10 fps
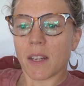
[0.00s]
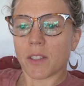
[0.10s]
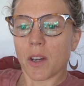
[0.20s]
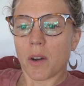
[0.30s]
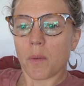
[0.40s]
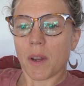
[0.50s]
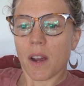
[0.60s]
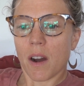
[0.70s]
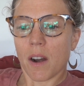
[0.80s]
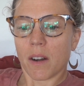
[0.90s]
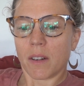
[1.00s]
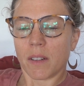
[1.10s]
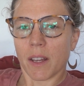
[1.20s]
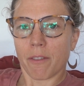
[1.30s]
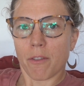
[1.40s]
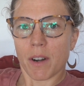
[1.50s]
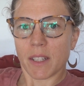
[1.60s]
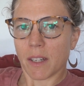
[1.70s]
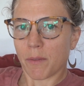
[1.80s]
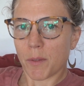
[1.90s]
so we are like 4
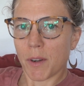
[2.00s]
days out from the